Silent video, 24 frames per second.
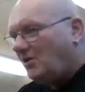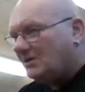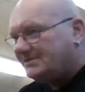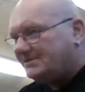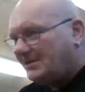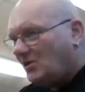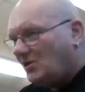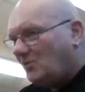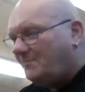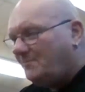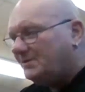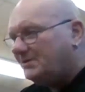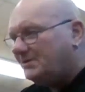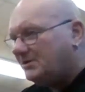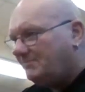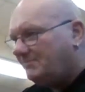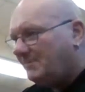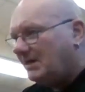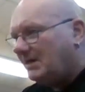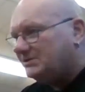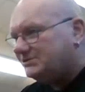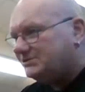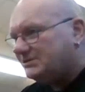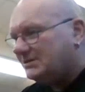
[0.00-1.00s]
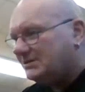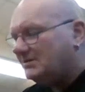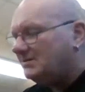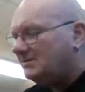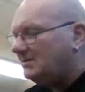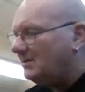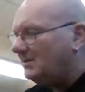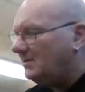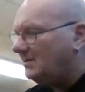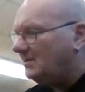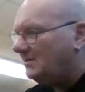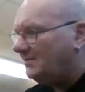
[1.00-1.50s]
I liked helping
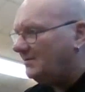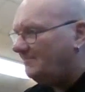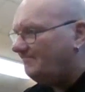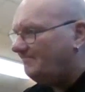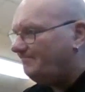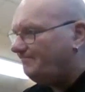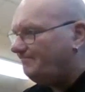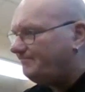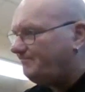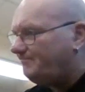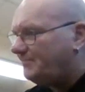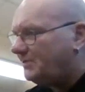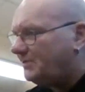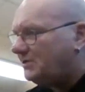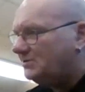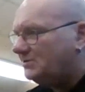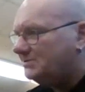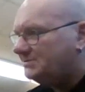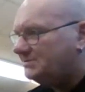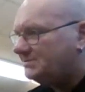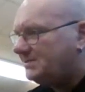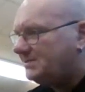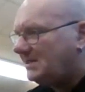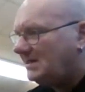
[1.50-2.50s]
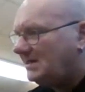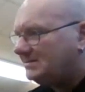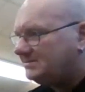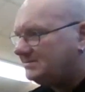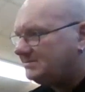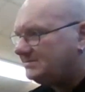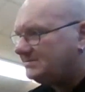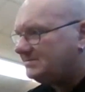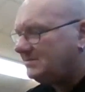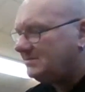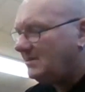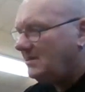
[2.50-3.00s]
dementia because
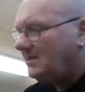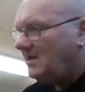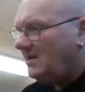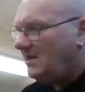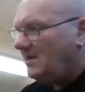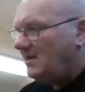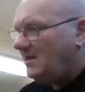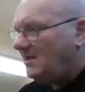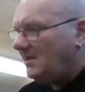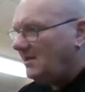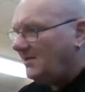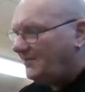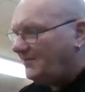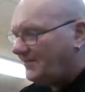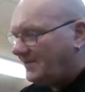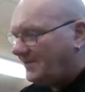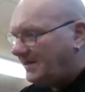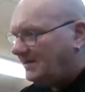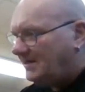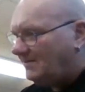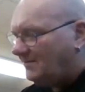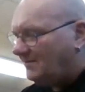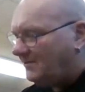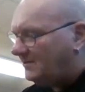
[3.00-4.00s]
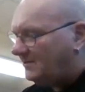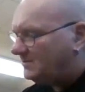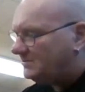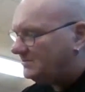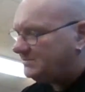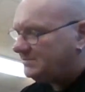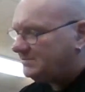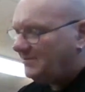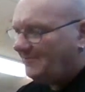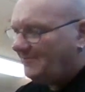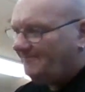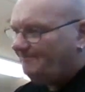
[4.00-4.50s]
that's a thing
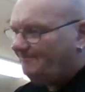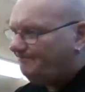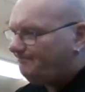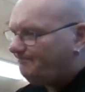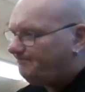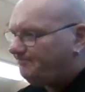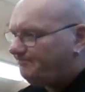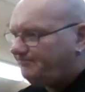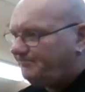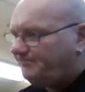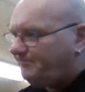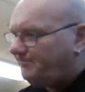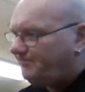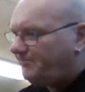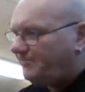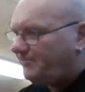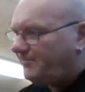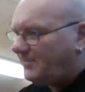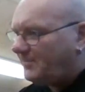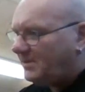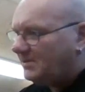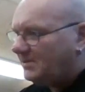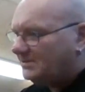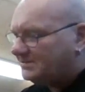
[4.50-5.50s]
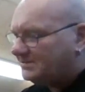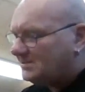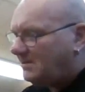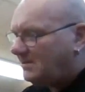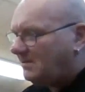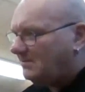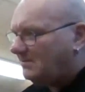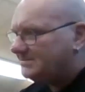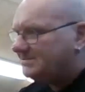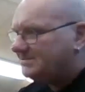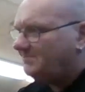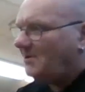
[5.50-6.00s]
that is
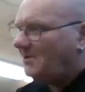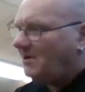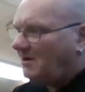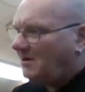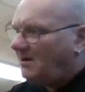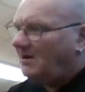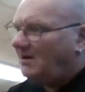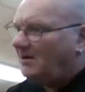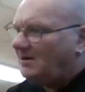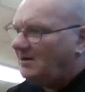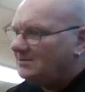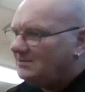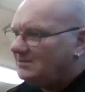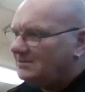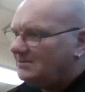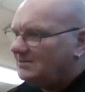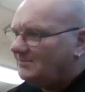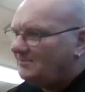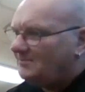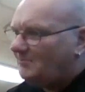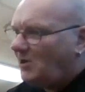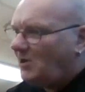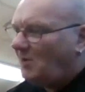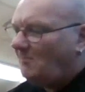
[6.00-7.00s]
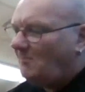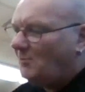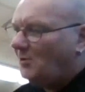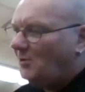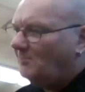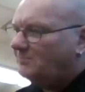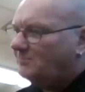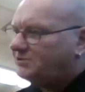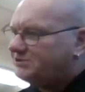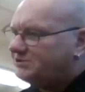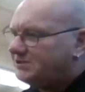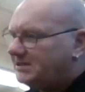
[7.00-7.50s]
close to my heart. My
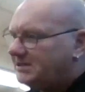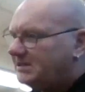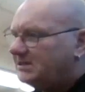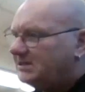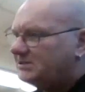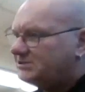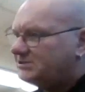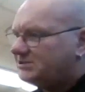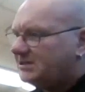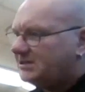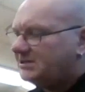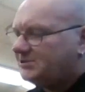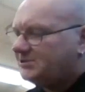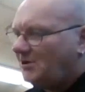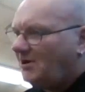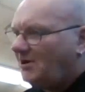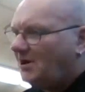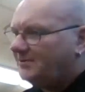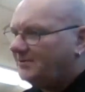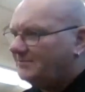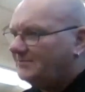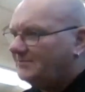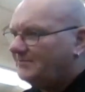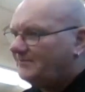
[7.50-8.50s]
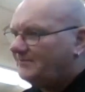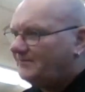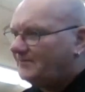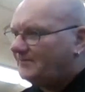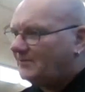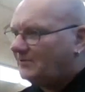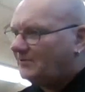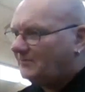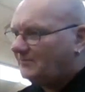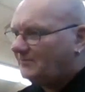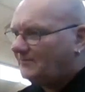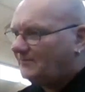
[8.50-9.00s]
mum, she died
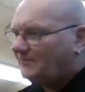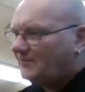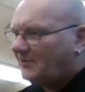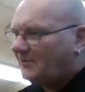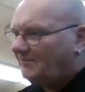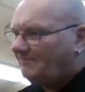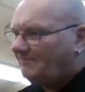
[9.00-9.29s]
of